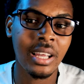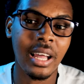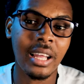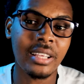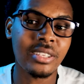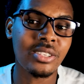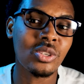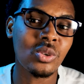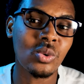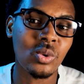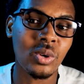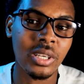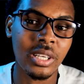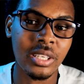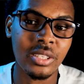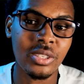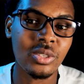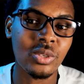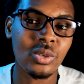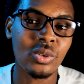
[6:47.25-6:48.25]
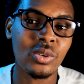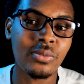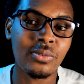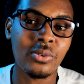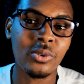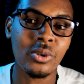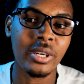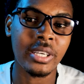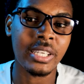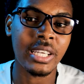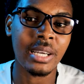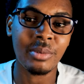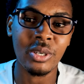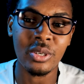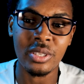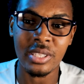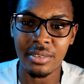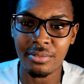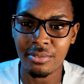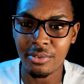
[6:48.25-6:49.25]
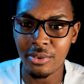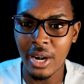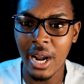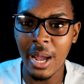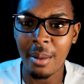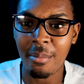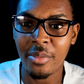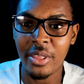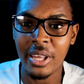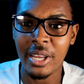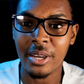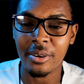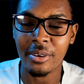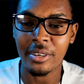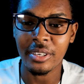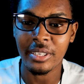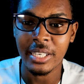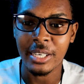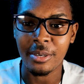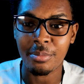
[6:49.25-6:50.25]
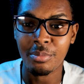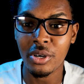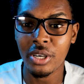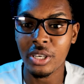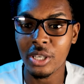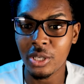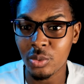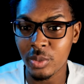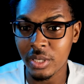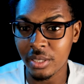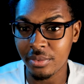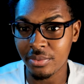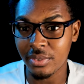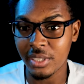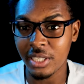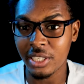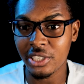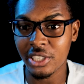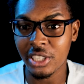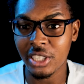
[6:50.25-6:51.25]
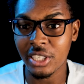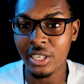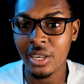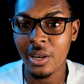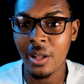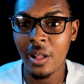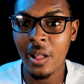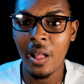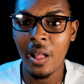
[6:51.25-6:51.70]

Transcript: and so on and so forth, the amount of RAM their, their product will feature